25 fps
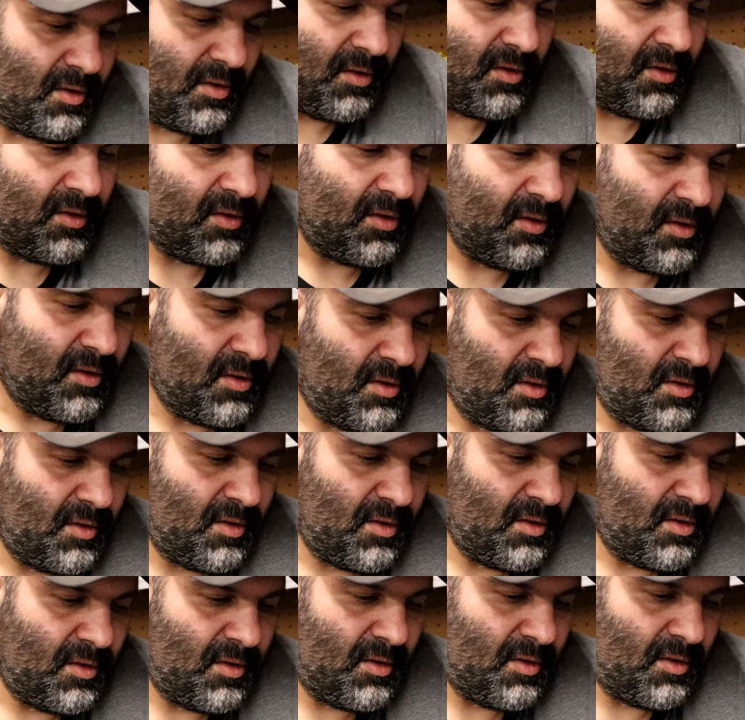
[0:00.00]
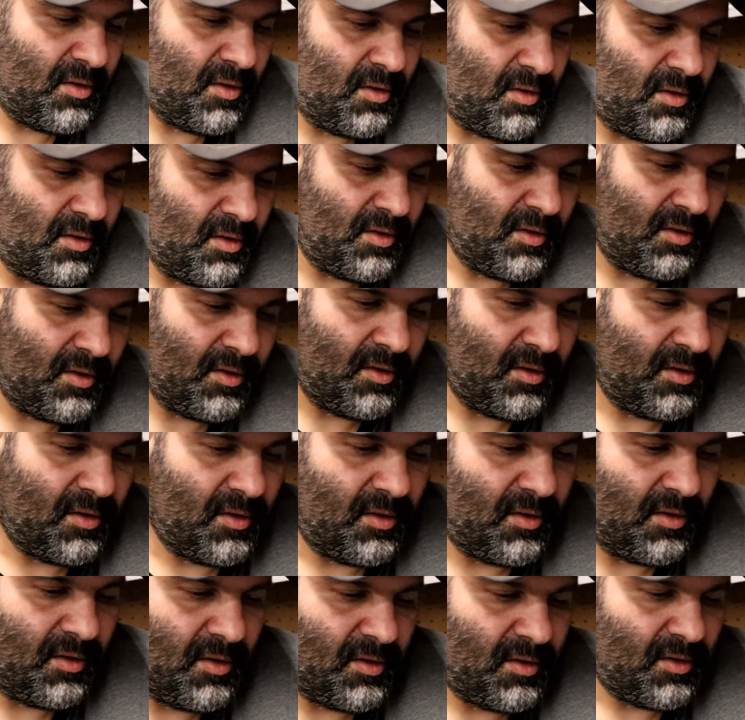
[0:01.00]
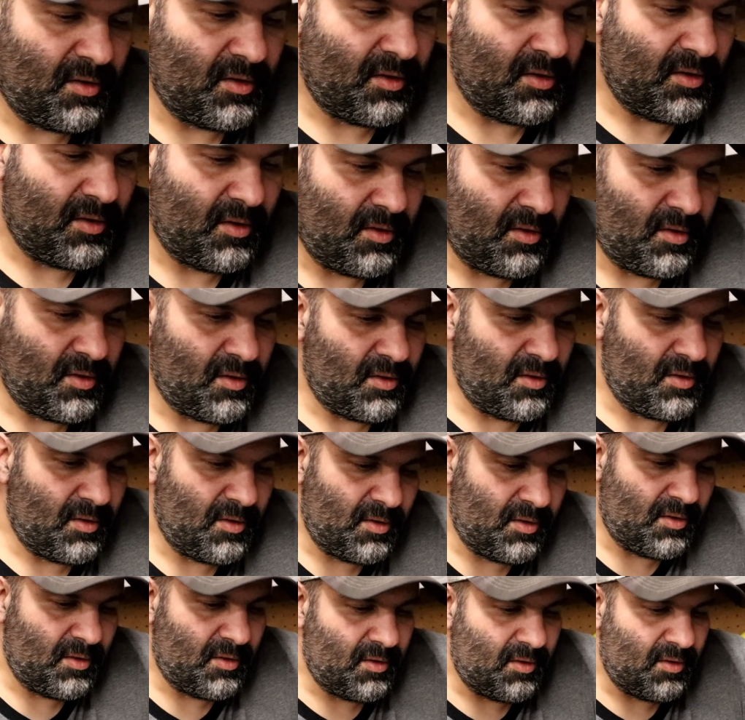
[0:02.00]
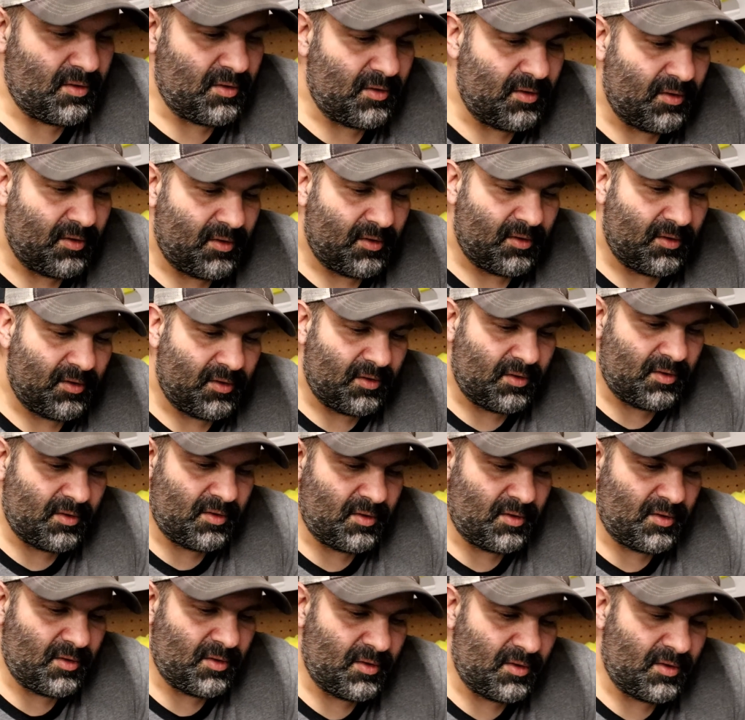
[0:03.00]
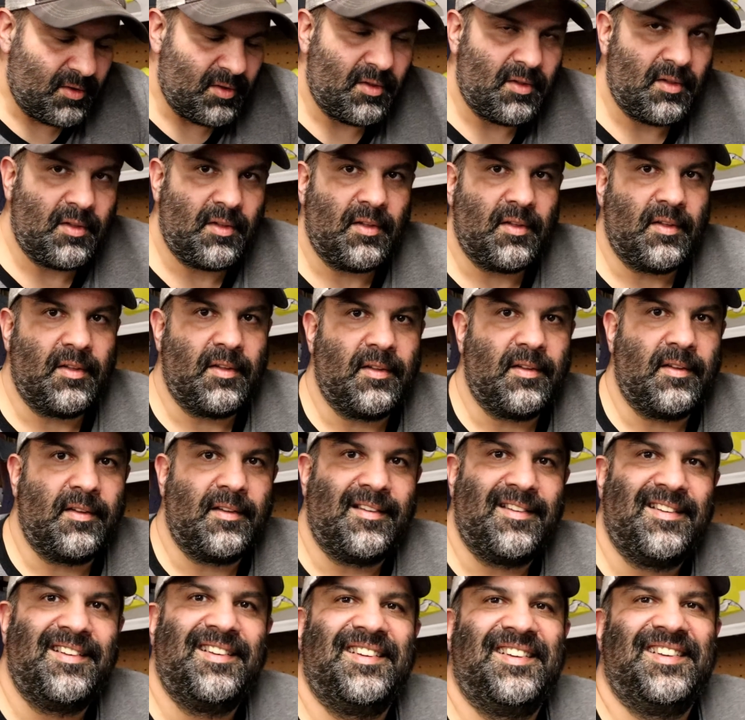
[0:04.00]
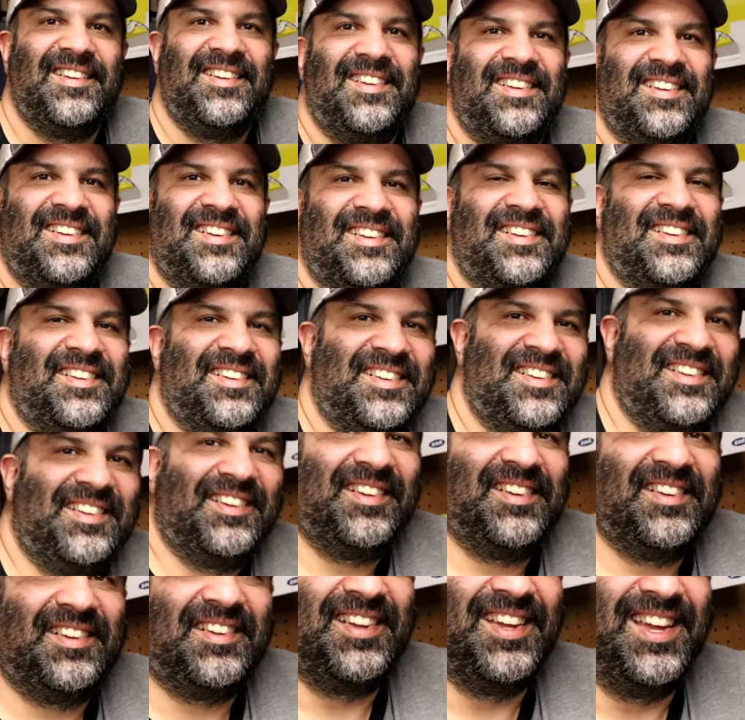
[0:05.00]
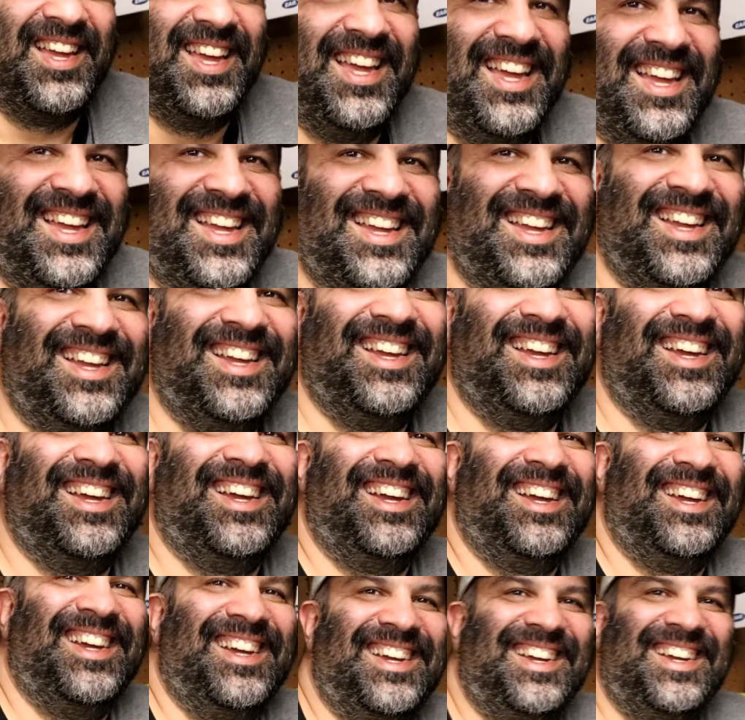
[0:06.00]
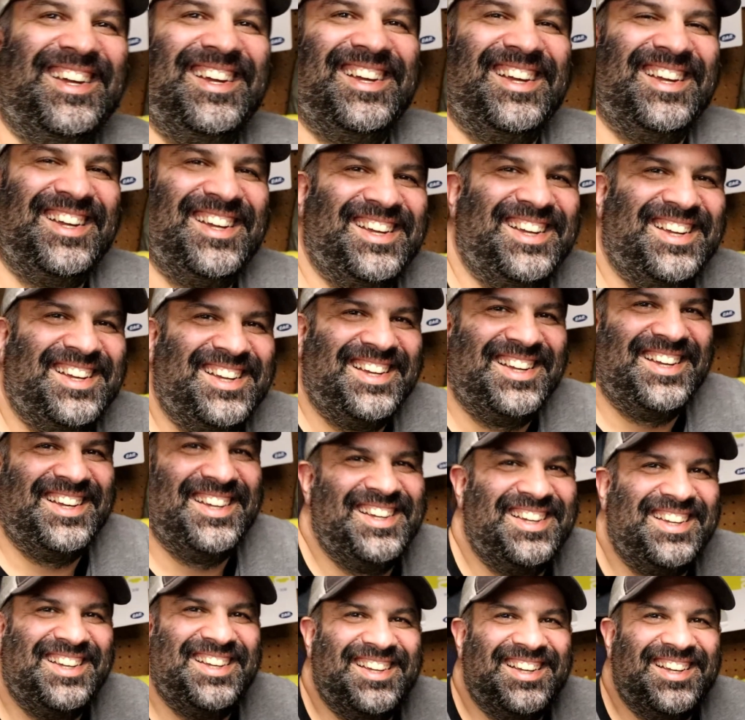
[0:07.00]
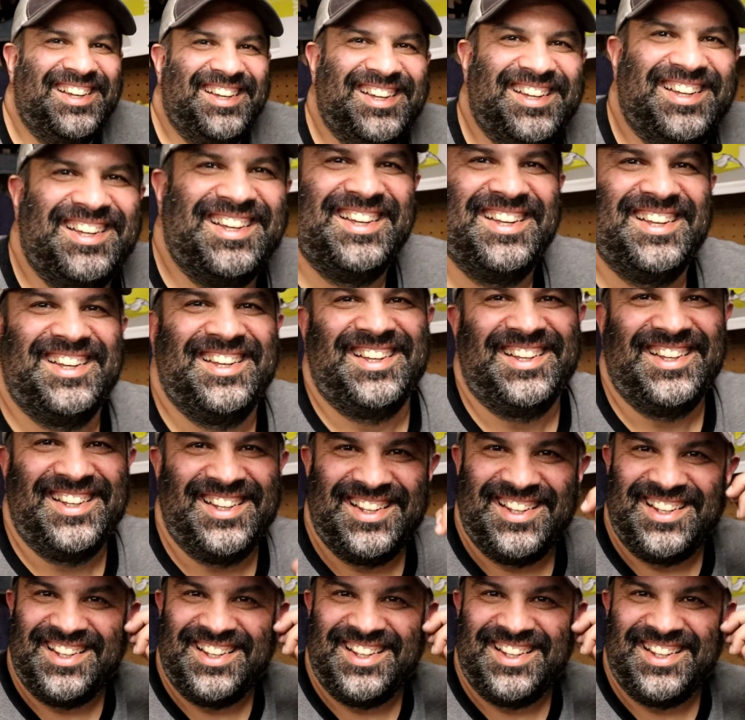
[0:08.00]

The parts came out great, and I think that's it. We're gonna call it a night. It's getting late. We've been here for like 4, 5, 6 hours now,